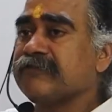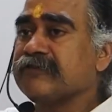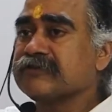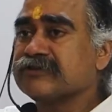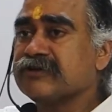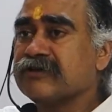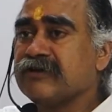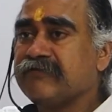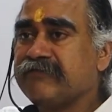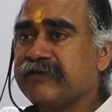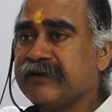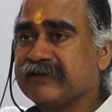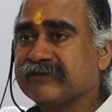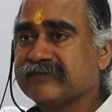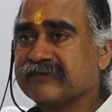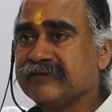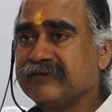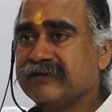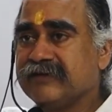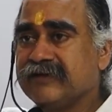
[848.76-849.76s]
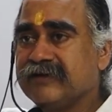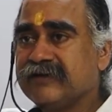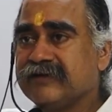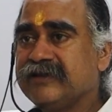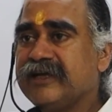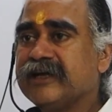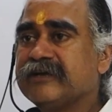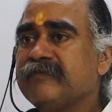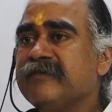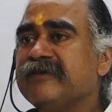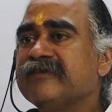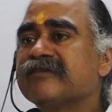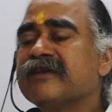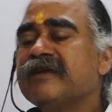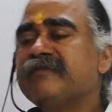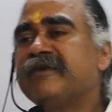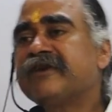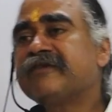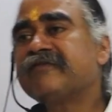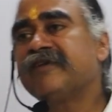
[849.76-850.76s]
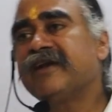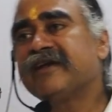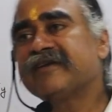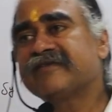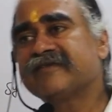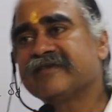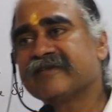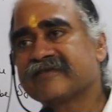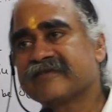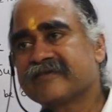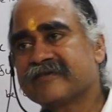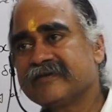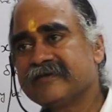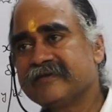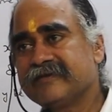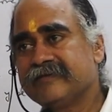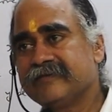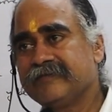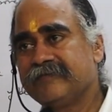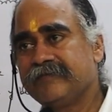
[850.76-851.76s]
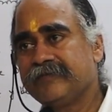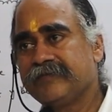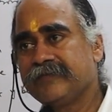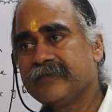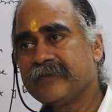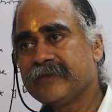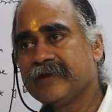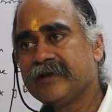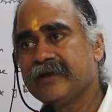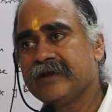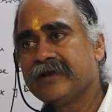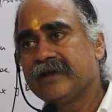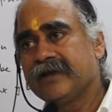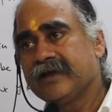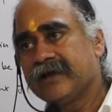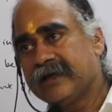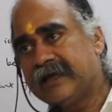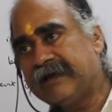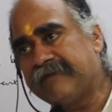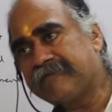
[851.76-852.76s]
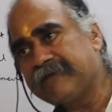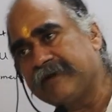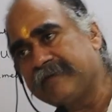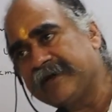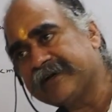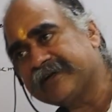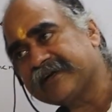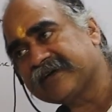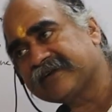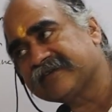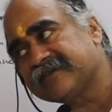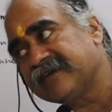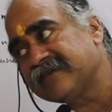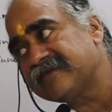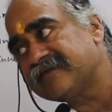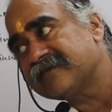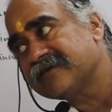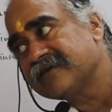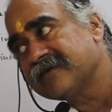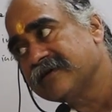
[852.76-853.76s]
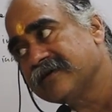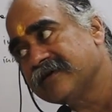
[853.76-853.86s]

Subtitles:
function of x. That means limit will exist. If limit exists,